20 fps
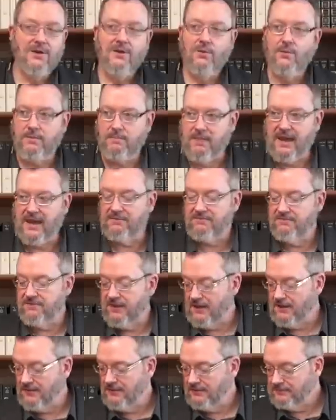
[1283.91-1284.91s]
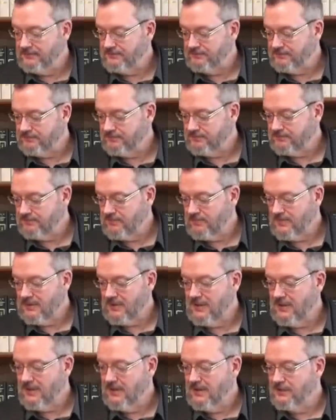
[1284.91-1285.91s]
when man fell.
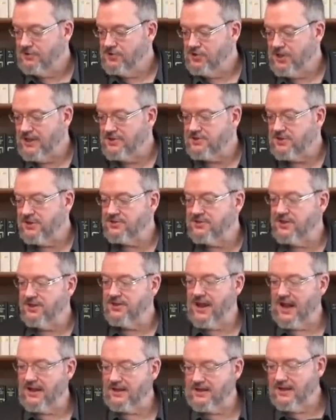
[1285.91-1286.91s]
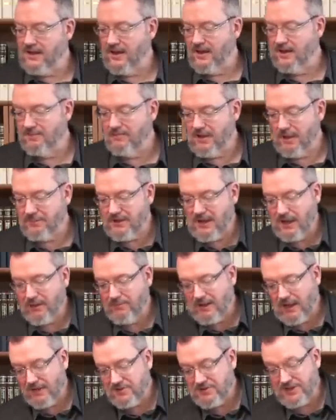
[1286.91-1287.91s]
Jesus did not come. i
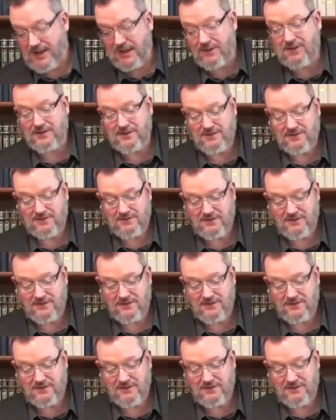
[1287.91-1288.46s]
will say this.